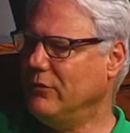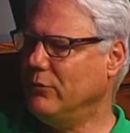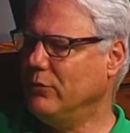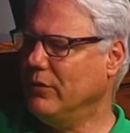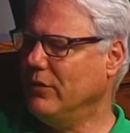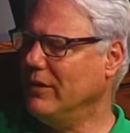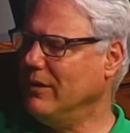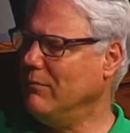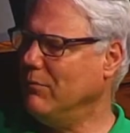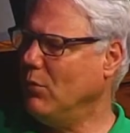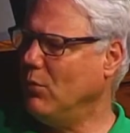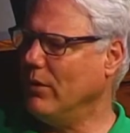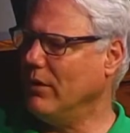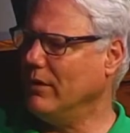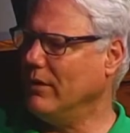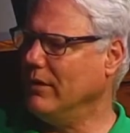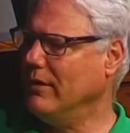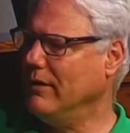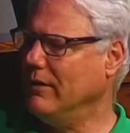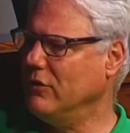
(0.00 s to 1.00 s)
really
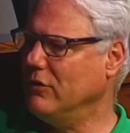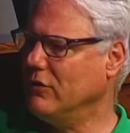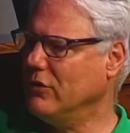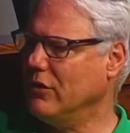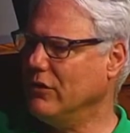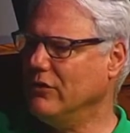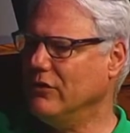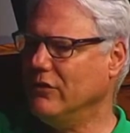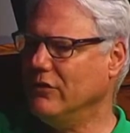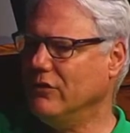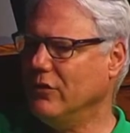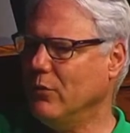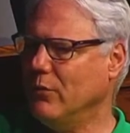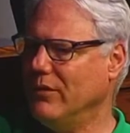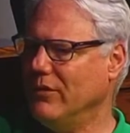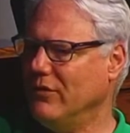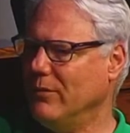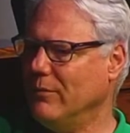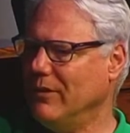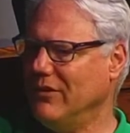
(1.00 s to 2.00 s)
important in the church. And so when
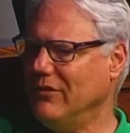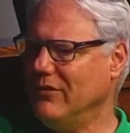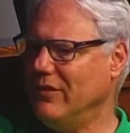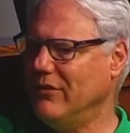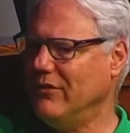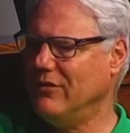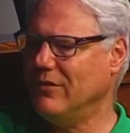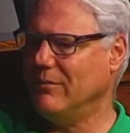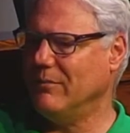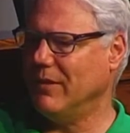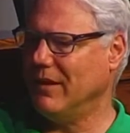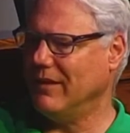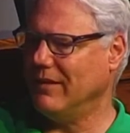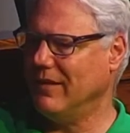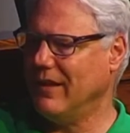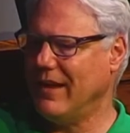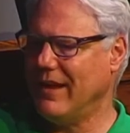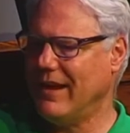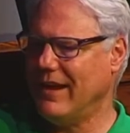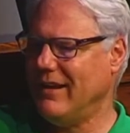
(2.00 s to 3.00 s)
somebody says something like
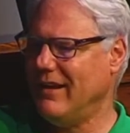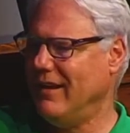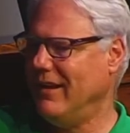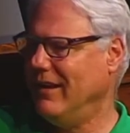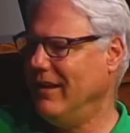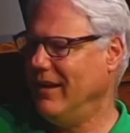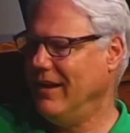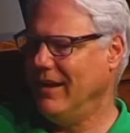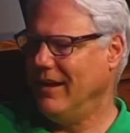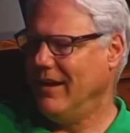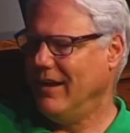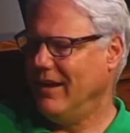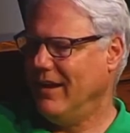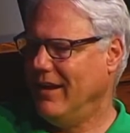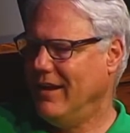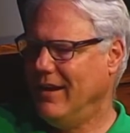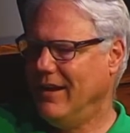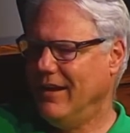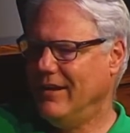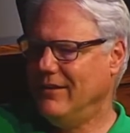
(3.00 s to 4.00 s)
that, I
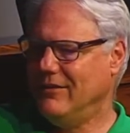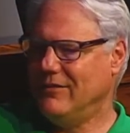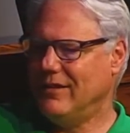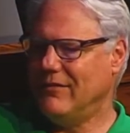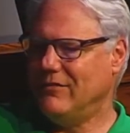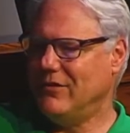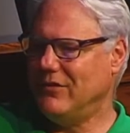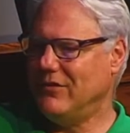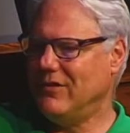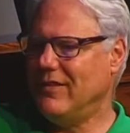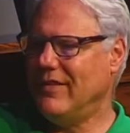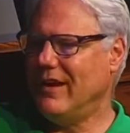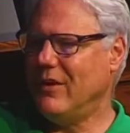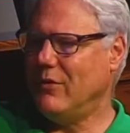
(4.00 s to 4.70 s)
just have to say that